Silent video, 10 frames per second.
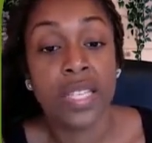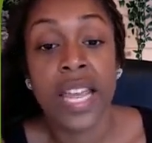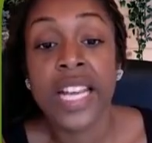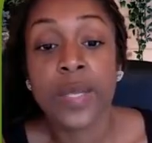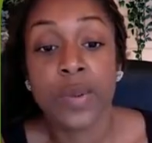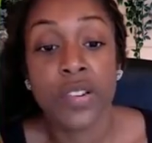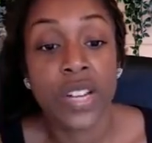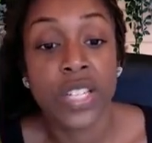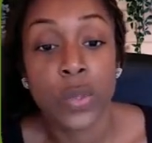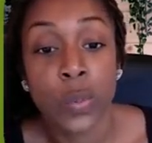
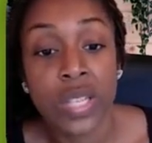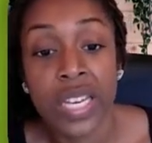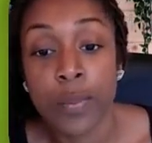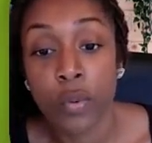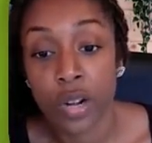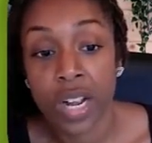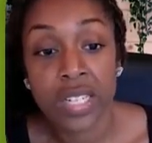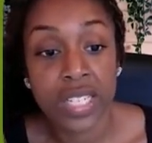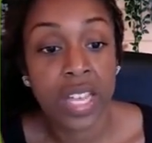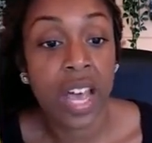experience within product
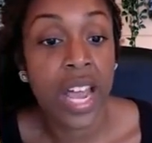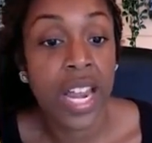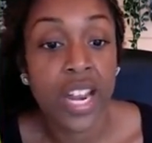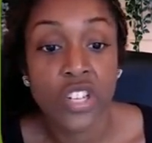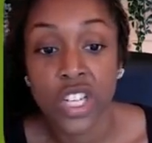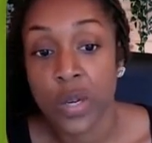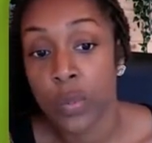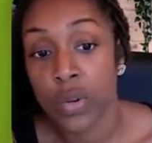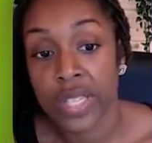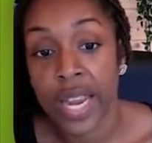design. She
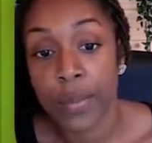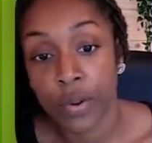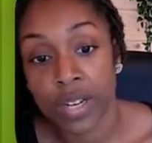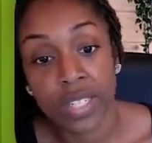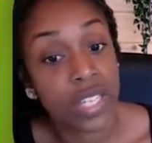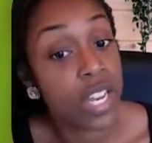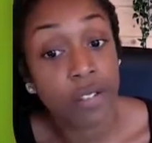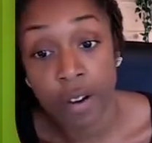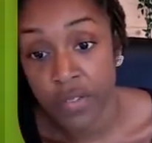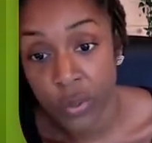was a product designer
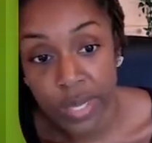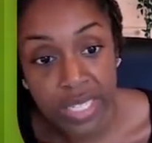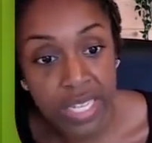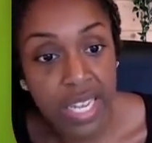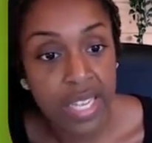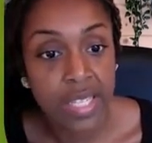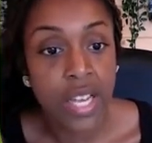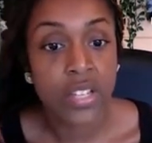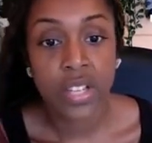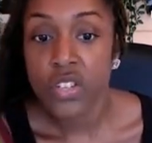for over 20 years,
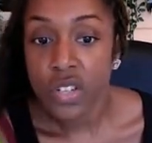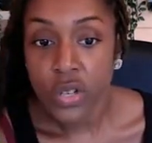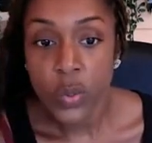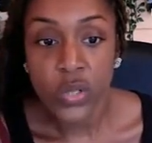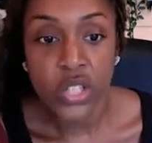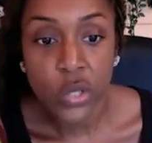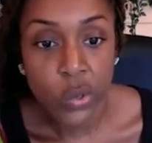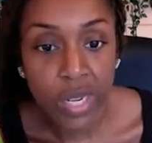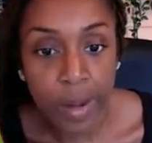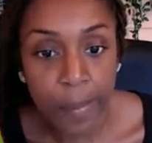so she knows what she's
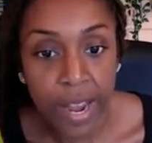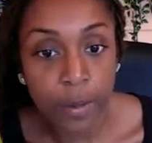talking about.